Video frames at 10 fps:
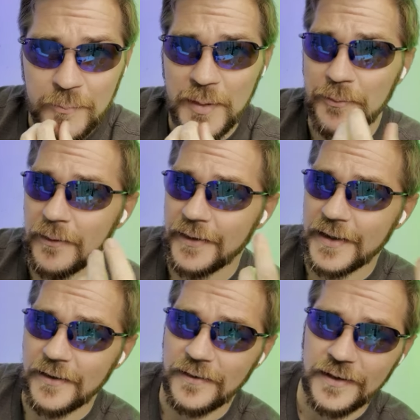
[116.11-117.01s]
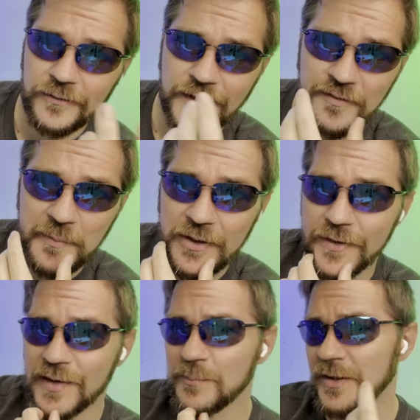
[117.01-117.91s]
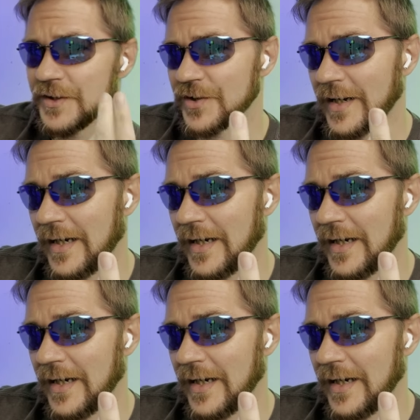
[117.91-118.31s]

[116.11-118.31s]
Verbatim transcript: People around here, they don't love the mirrors as much.